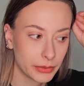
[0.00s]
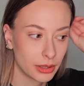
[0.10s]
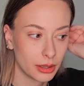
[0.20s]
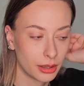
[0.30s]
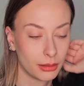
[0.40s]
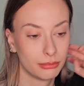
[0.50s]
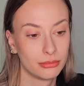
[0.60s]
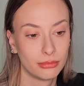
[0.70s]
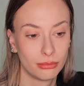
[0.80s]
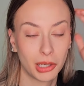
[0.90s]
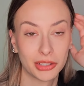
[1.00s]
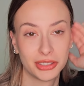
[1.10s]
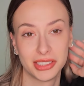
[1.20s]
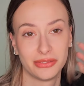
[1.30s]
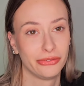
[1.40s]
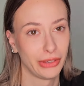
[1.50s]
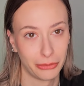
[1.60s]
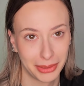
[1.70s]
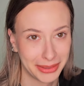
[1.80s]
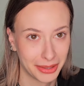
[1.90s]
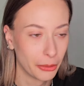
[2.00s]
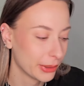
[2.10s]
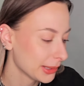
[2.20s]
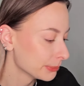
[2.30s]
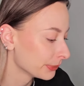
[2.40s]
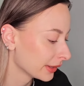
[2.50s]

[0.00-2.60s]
um, blush is very glowy